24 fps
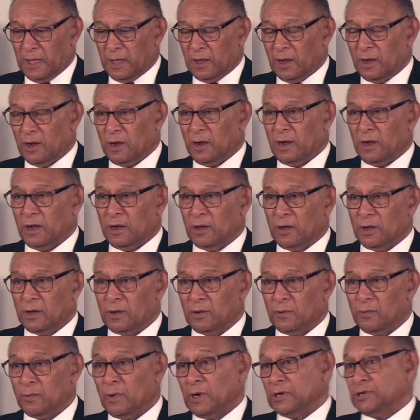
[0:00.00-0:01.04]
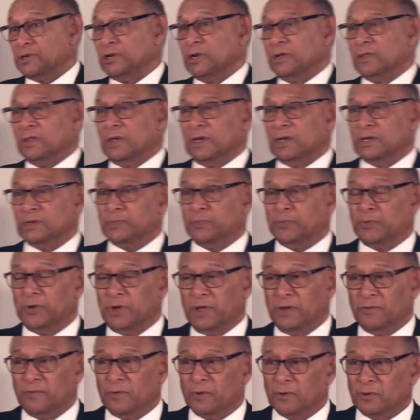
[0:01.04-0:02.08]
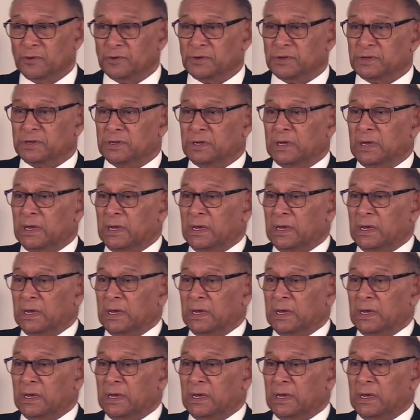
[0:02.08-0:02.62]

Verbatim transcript: uh watching these previews,